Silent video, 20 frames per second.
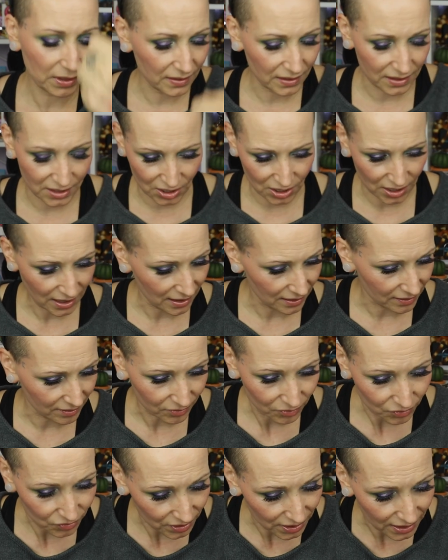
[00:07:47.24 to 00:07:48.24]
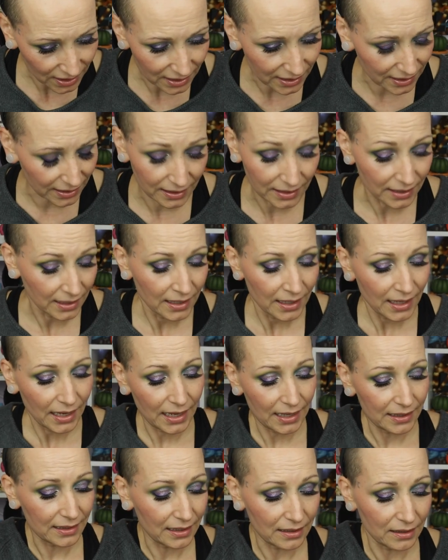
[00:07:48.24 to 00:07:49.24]
a pretty shade, really.
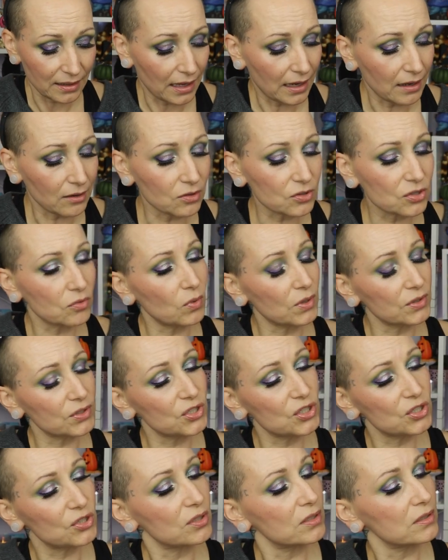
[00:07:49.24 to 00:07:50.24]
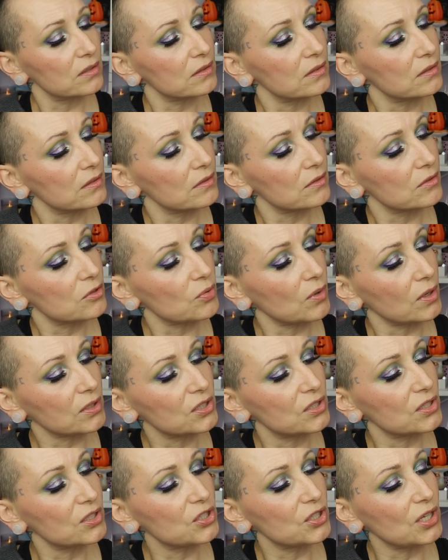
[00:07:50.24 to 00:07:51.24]
And then I also want to, to
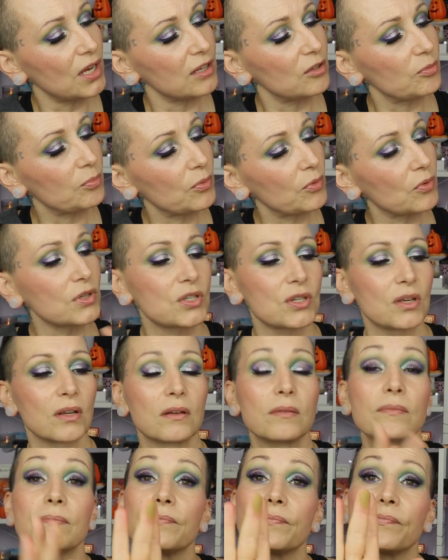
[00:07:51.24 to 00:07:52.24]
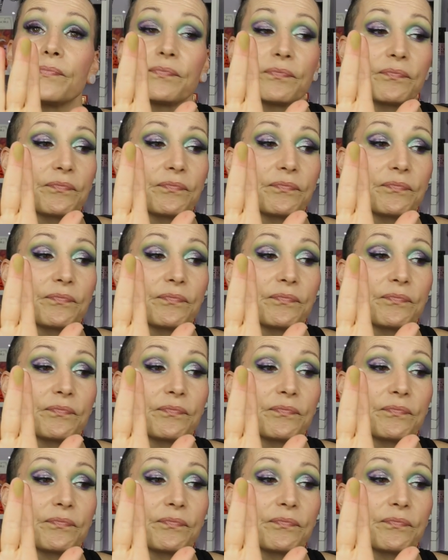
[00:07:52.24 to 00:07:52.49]
swatch the shade Poison.